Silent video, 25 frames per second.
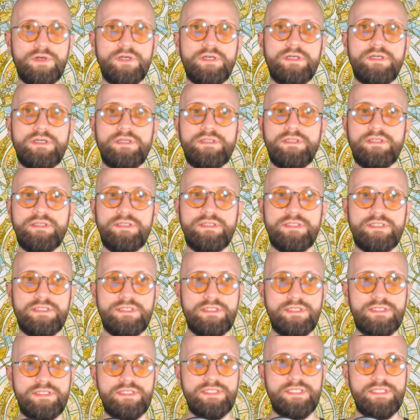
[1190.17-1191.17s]
It is
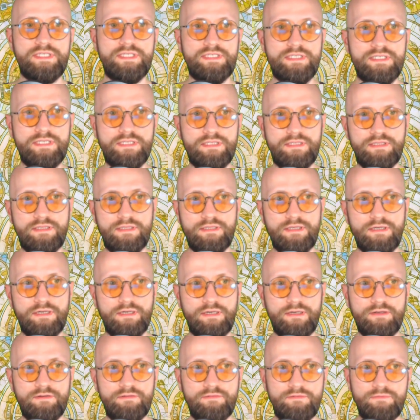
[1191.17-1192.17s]
the season
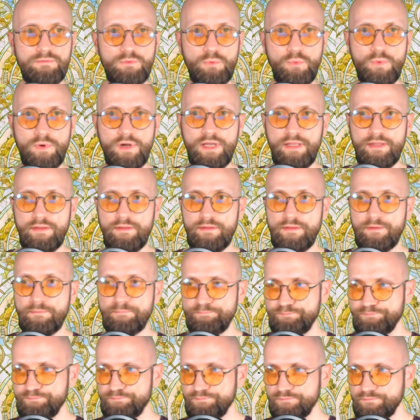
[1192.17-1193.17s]
of when
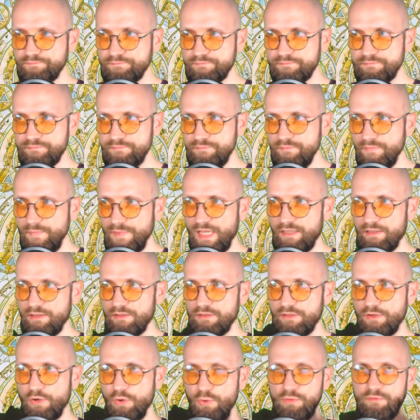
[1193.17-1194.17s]

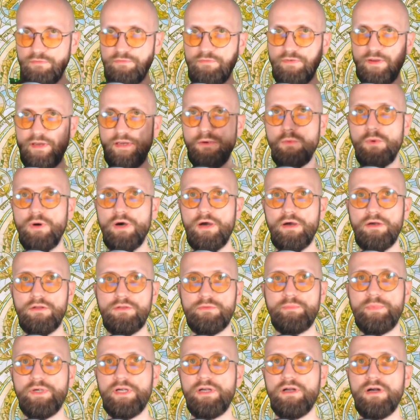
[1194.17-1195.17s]
the whole
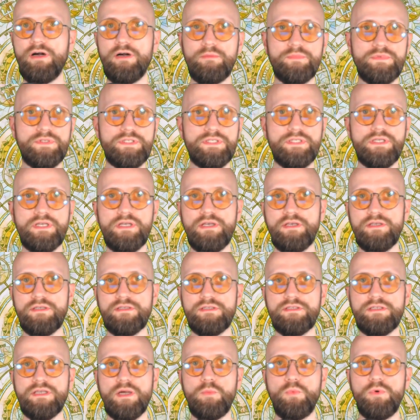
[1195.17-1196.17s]
Feywild becomes
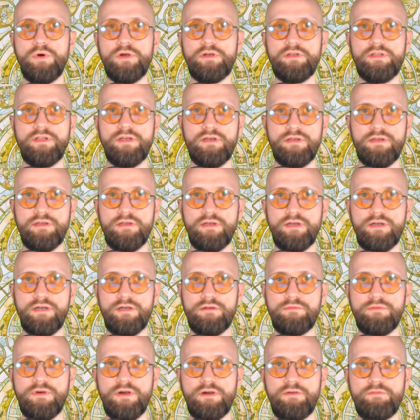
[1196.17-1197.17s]
somewhat
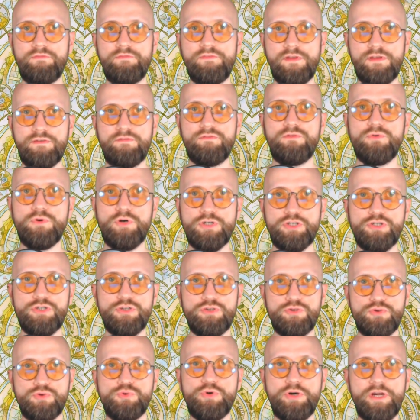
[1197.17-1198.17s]
a feverish
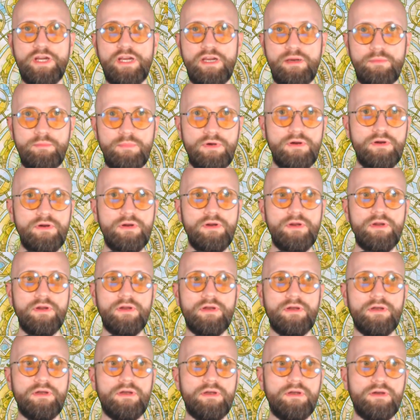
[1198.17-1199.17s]
dream
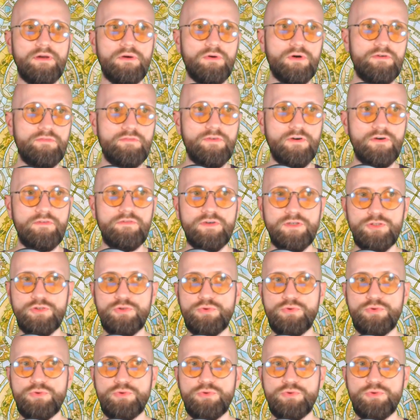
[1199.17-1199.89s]
or a fervent